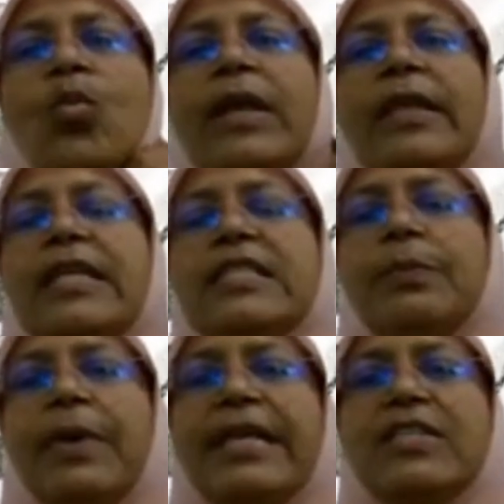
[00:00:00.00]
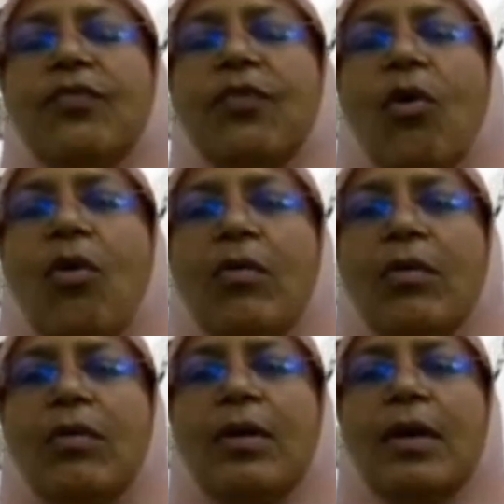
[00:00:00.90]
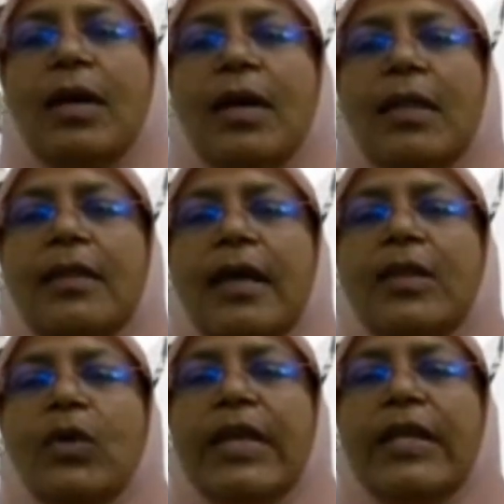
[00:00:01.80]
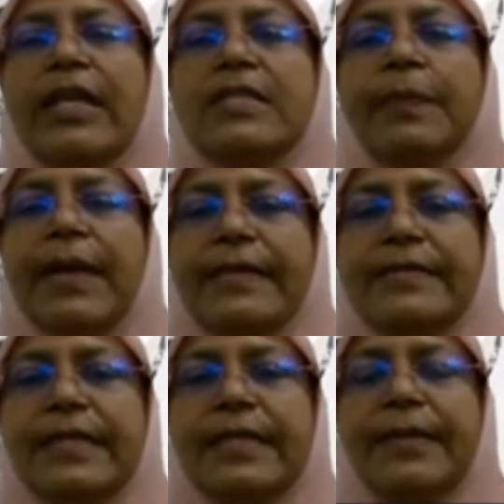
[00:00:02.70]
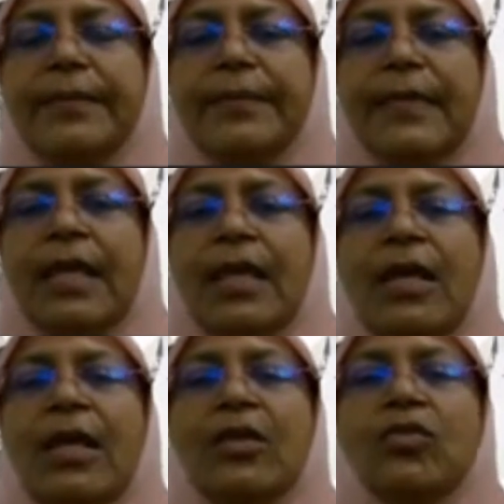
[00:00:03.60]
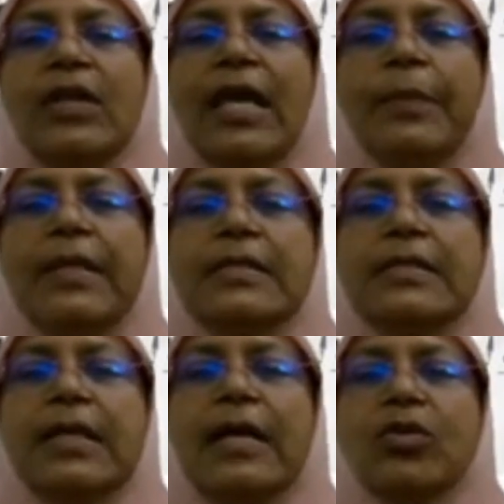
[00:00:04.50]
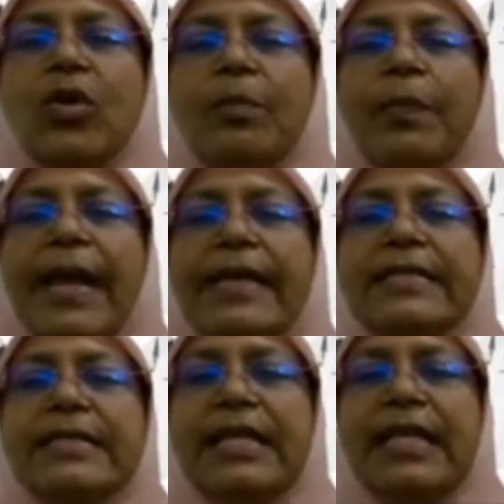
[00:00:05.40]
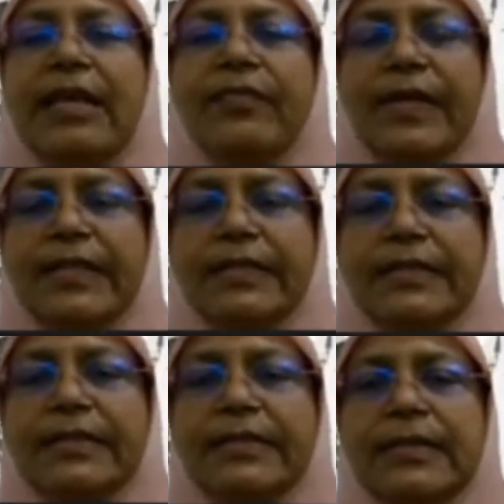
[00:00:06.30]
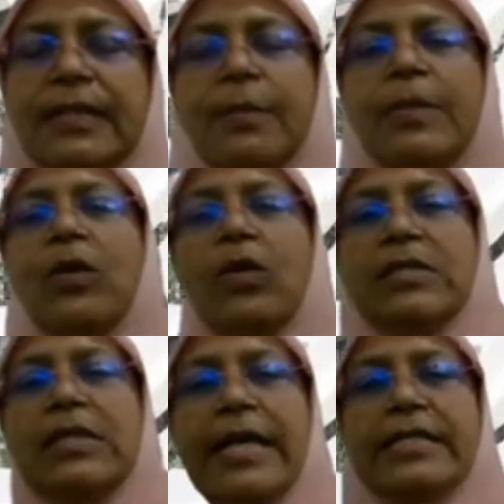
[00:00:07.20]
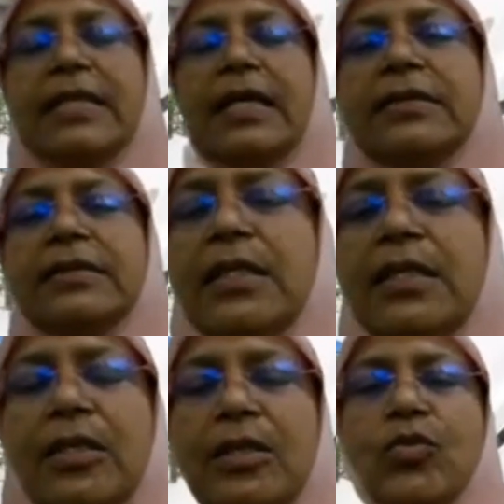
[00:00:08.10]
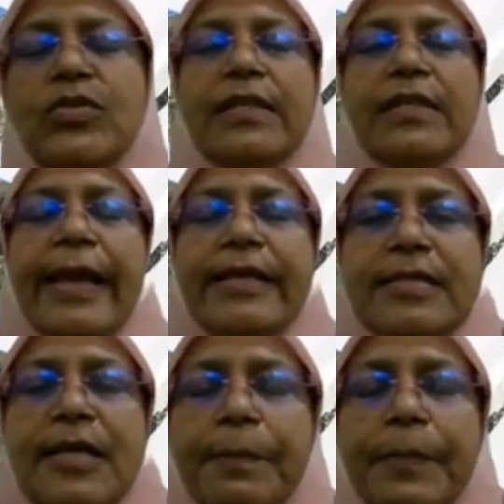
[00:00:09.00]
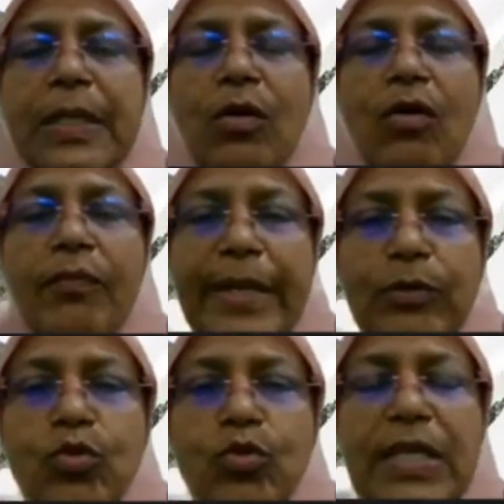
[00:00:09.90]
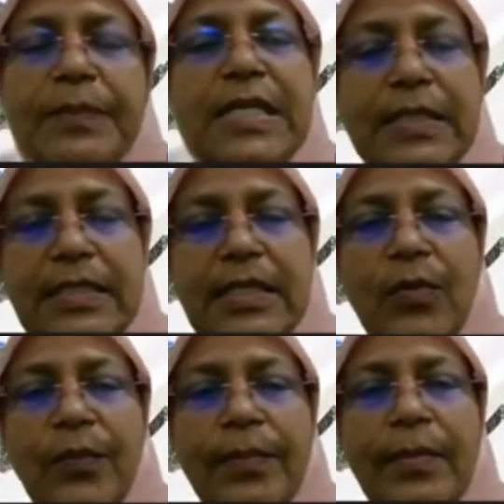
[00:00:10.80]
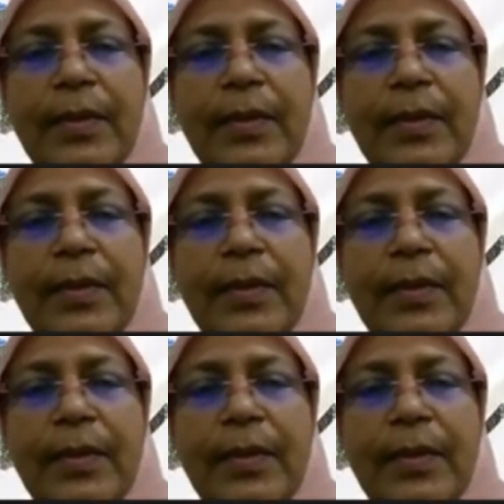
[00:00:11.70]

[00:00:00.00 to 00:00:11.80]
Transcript: One is price floor, the other one is price ceiling. So let me discuss on price ceiling first, because I started using the example of petroleum just now.